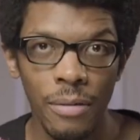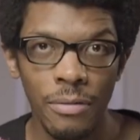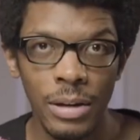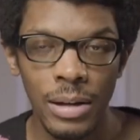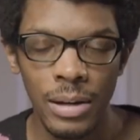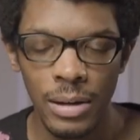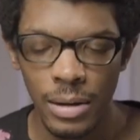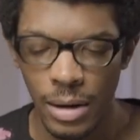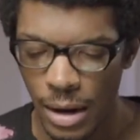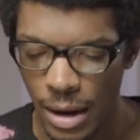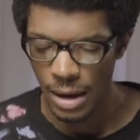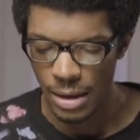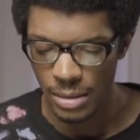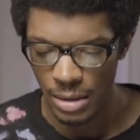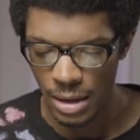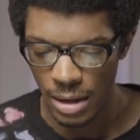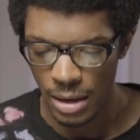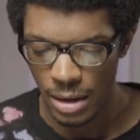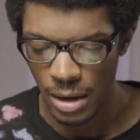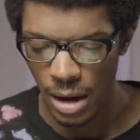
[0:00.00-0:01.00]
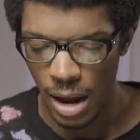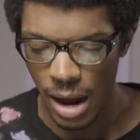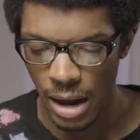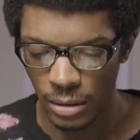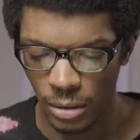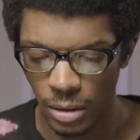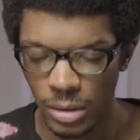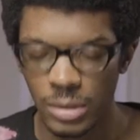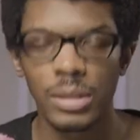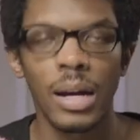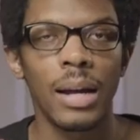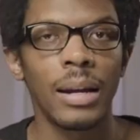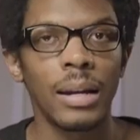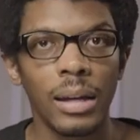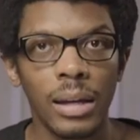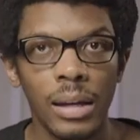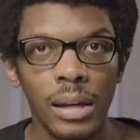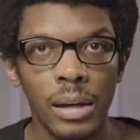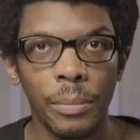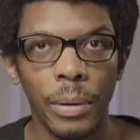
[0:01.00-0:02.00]
of it. And then I looked on
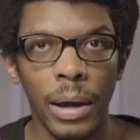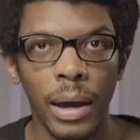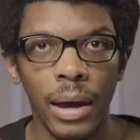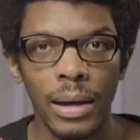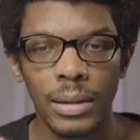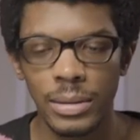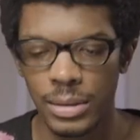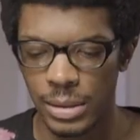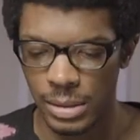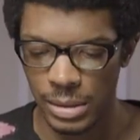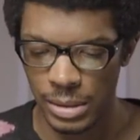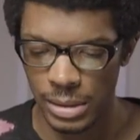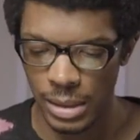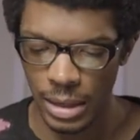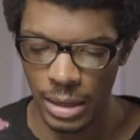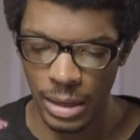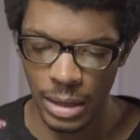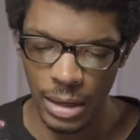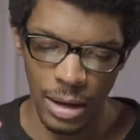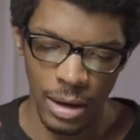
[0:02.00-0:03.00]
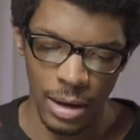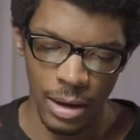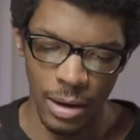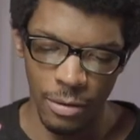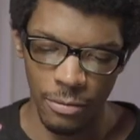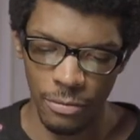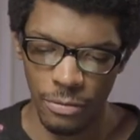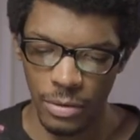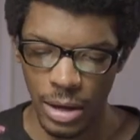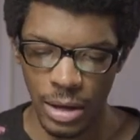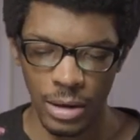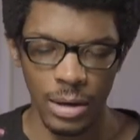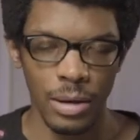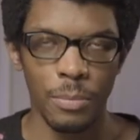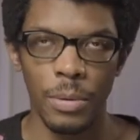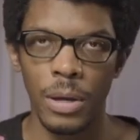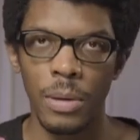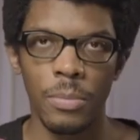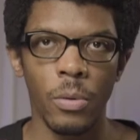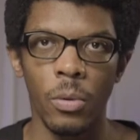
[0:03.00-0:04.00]
eBay to see if any
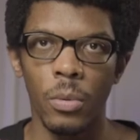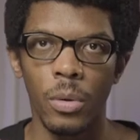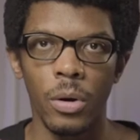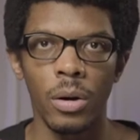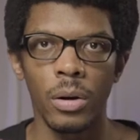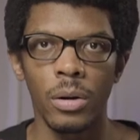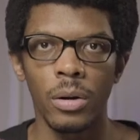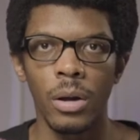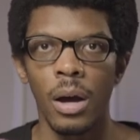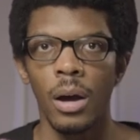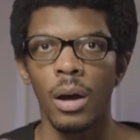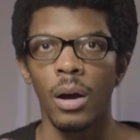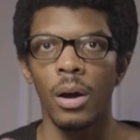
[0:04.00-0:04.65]
people were